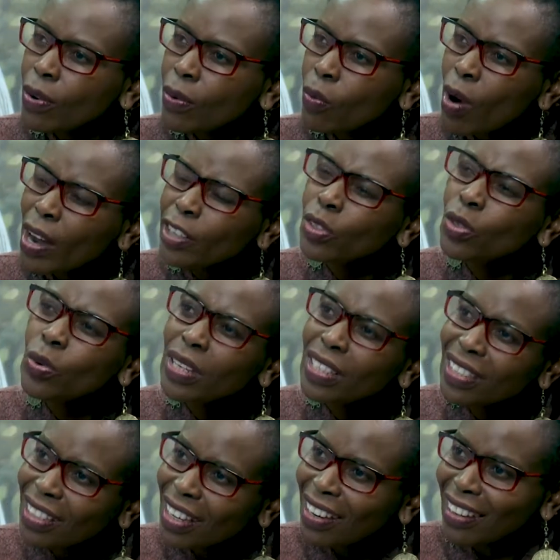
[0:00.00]
What do we
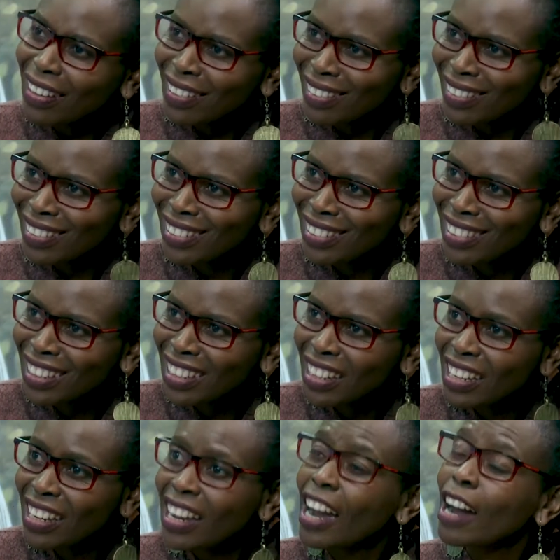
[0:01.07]
say
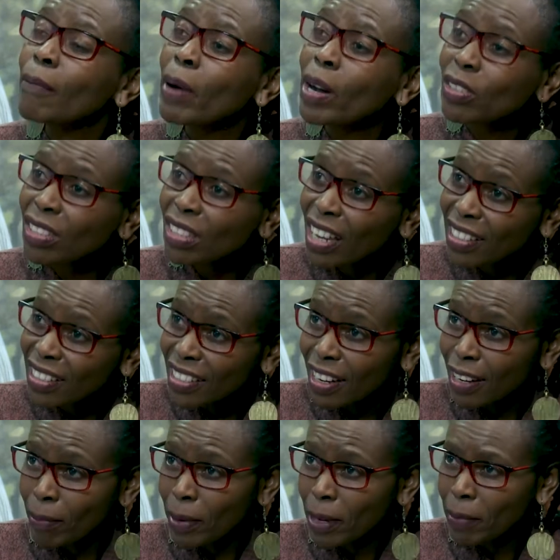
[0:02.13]
about such
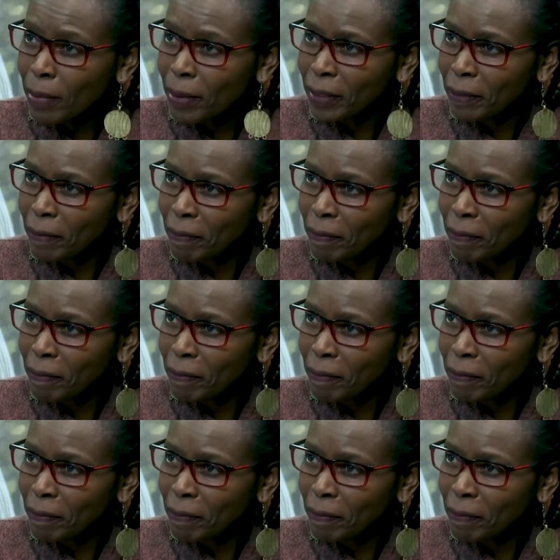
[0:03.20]
young people?